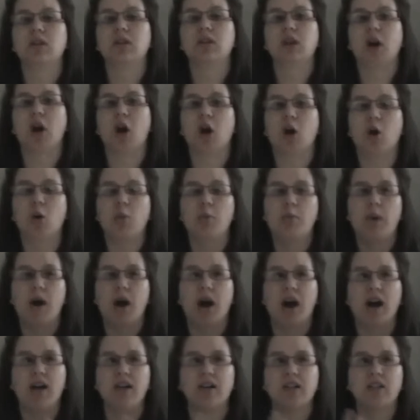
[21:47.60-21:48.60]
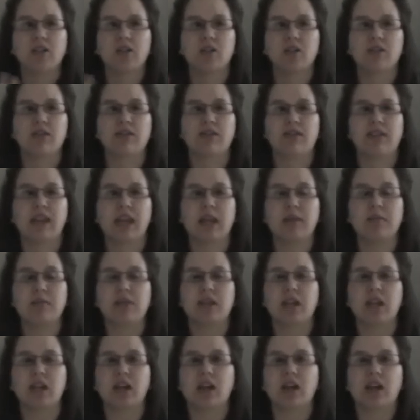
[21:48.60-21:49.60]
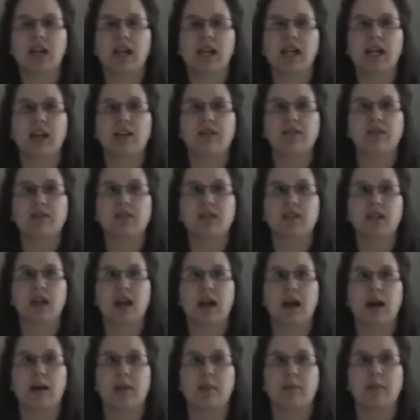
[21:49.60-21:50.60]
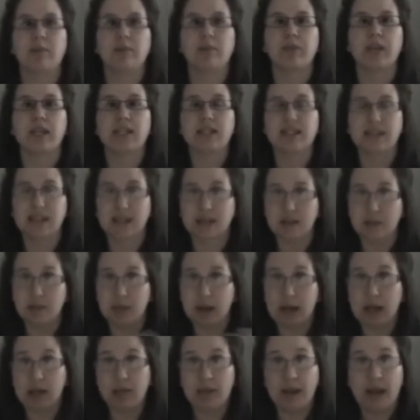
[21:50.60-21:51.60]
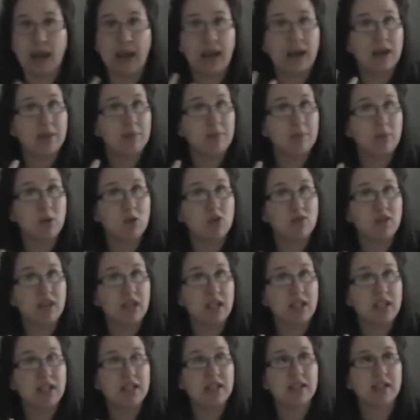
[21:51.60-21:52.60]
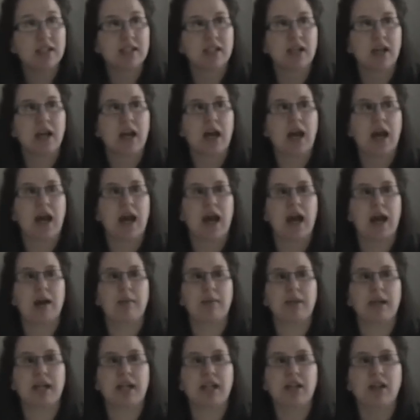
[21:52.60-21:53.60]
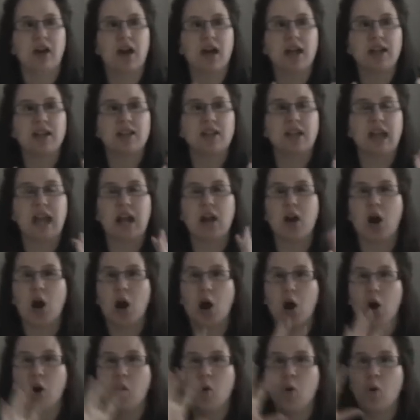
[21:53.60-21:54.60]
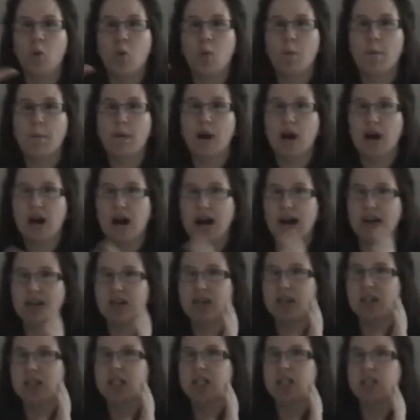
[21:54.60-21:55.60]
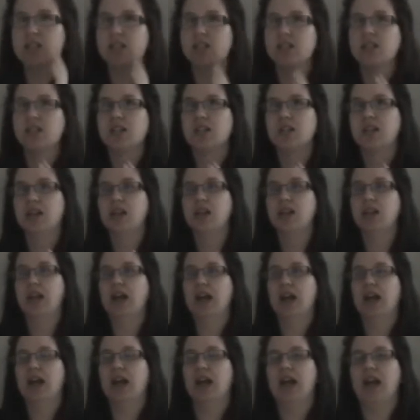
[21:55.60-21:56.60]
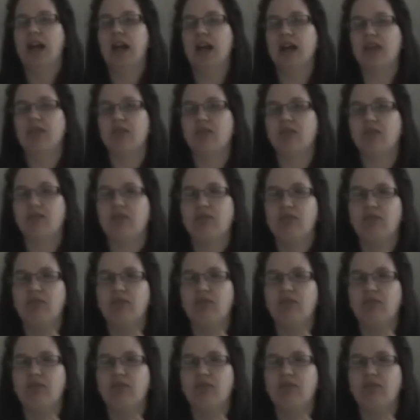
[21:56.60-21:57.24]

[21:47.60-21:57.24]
the whole pirate sort of theme thing. He loves, he's seen the Peter Pan movies. He likes that whole pirate and